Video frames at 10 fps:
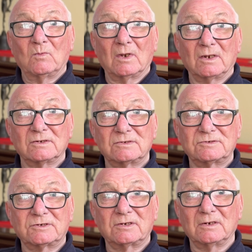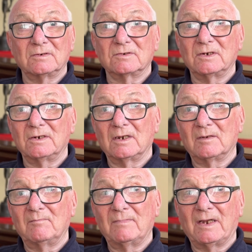Well, as children
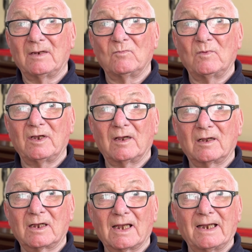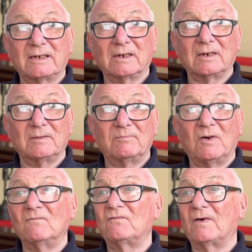and men, we had collected
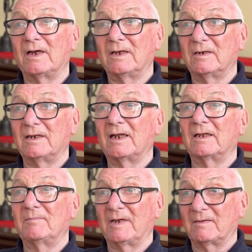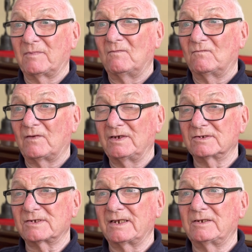bonfire and had a big bonfire
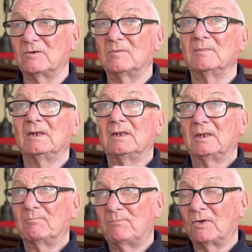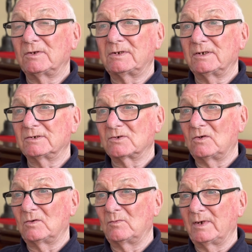set up. Buntings
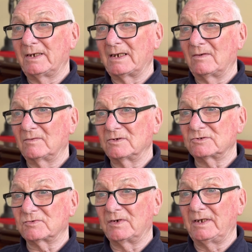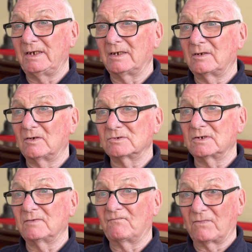all the way down the street, because
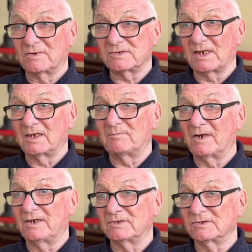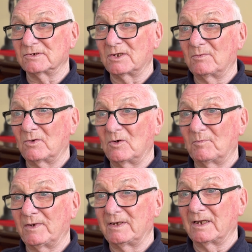for the celebrations they were
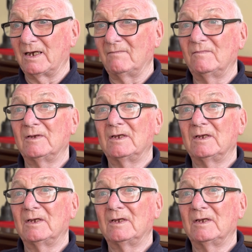hoping to have.